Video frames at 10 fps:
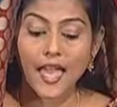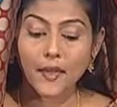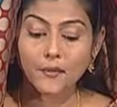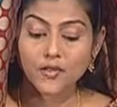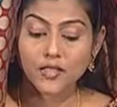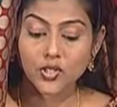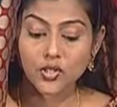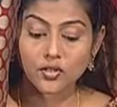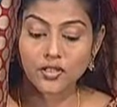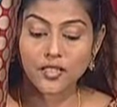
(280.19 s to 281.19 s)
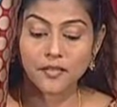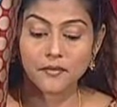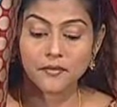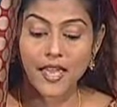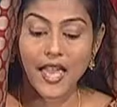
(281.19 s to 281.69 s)
Abner took
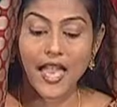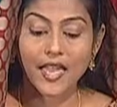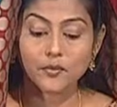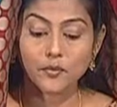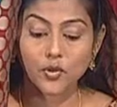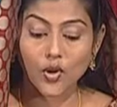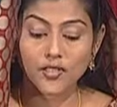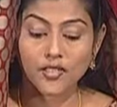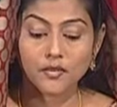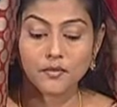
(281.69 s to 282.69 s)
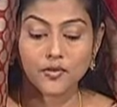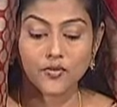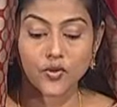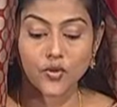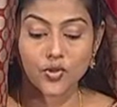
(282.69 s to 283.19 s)
him and brought him
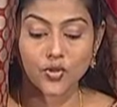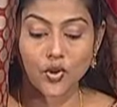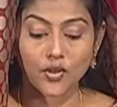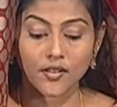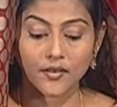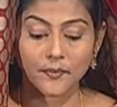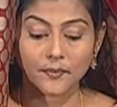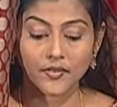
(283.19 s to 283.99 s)
before Saul